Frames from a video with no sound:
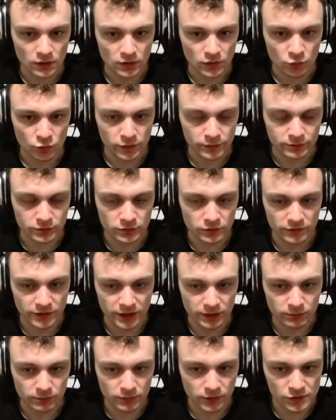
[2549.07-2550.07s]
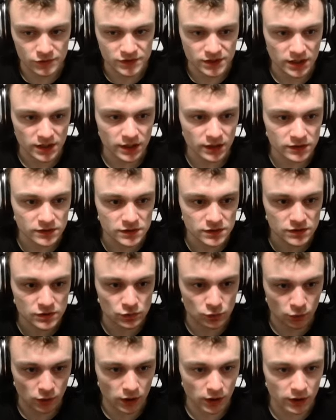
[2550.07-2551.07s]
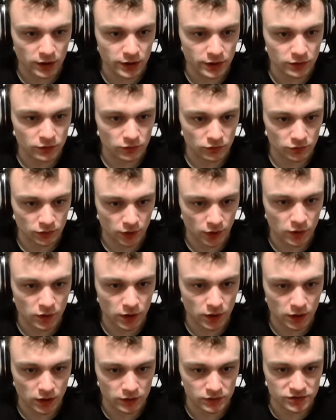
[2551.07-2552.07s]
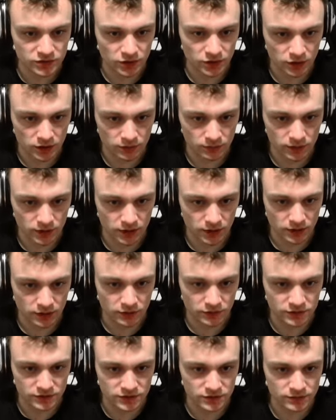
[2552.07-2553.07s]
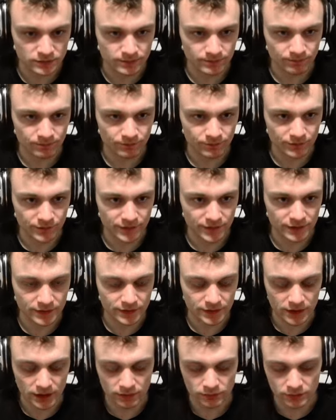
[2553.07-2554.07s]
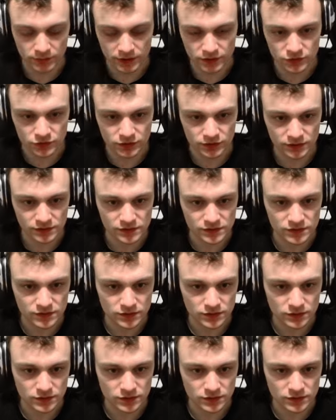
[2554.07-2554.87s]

We provide mouse X, Y, row count, column count, game matrix.